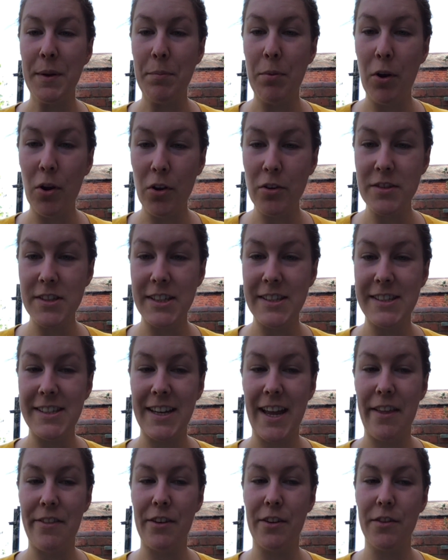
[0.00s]
plotting
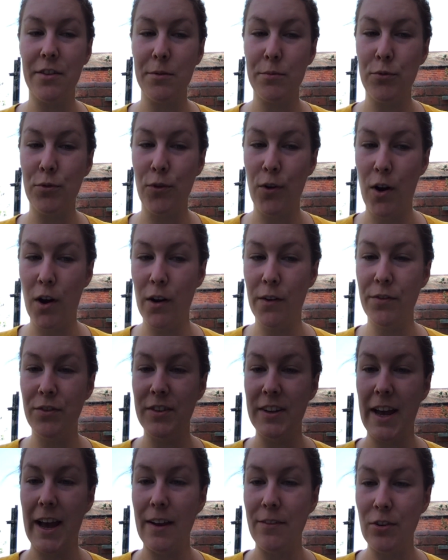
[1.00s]
together some graphs
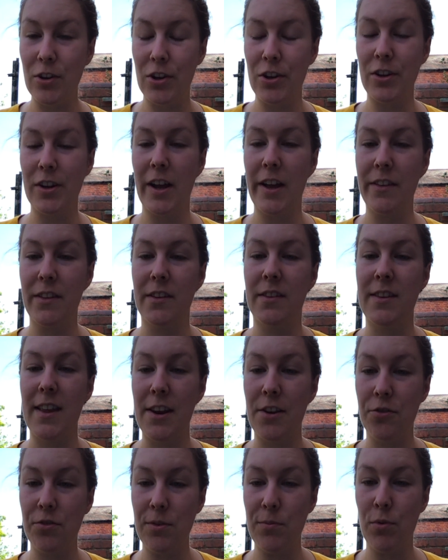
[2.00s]
to have a look at the
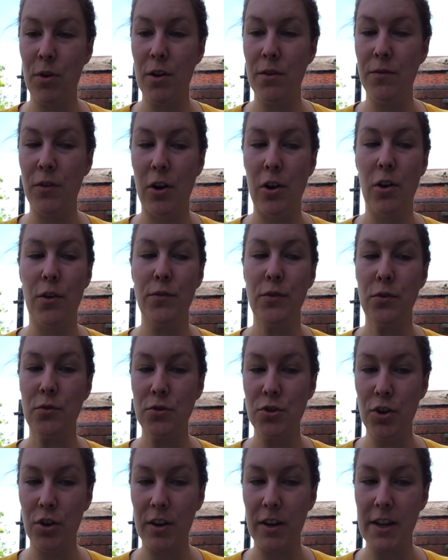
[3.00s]
sensory profile of your
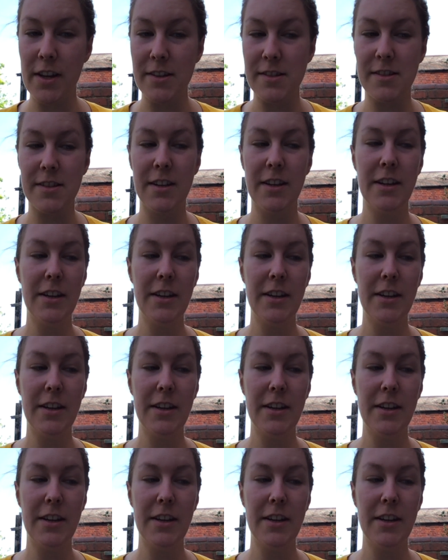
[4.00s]
chocolate.